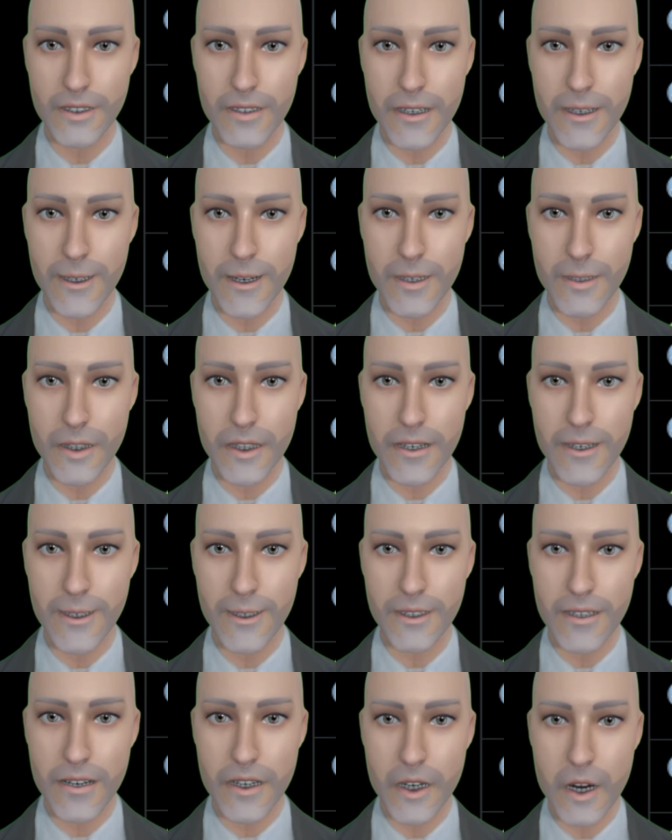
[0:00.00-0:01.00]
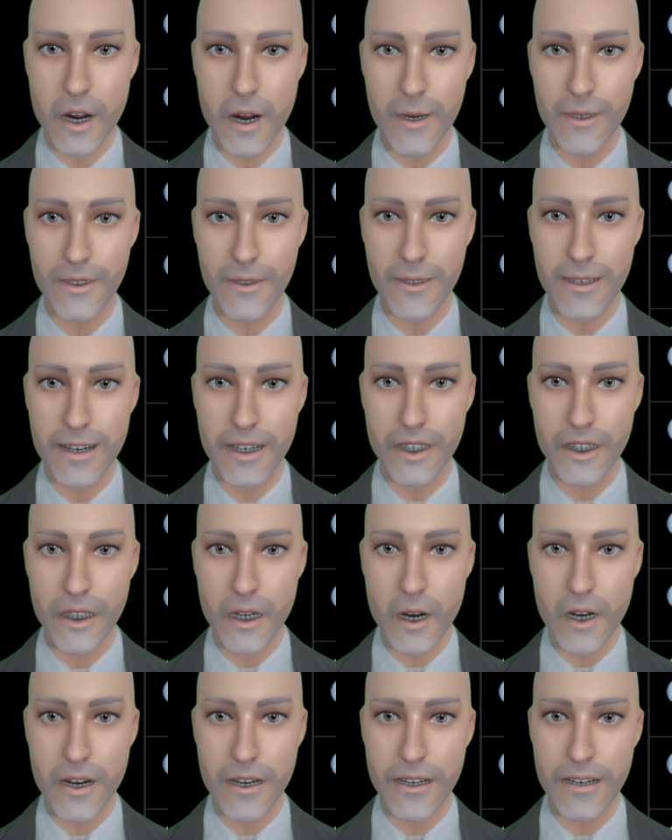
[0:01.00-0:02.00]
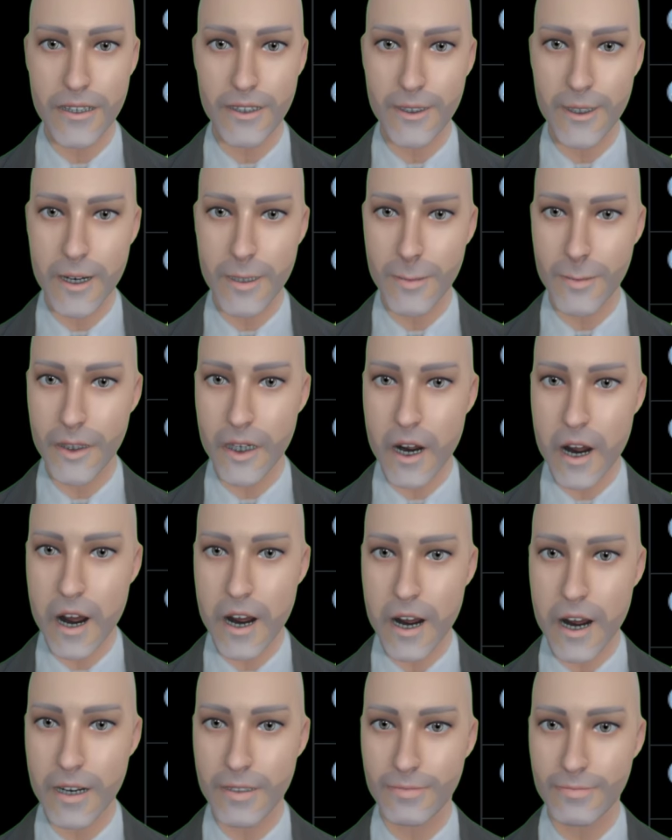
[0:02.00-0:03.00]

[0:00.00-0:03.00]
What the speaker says: simply steal our grain, calling it supply.